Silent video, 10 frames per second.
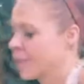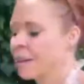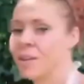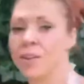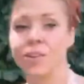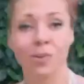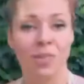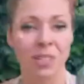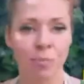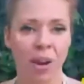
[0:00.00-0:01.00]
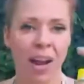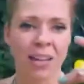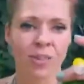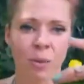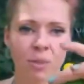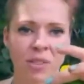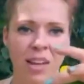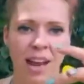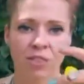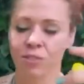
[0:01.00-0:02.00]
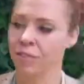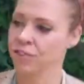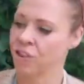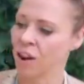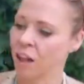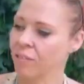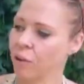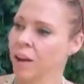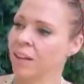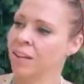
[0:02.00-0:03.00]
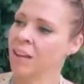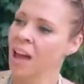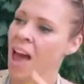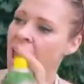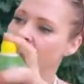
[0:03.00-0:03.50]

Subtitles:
you can do a spray. So I'm using extra virgin olive oil, and I'll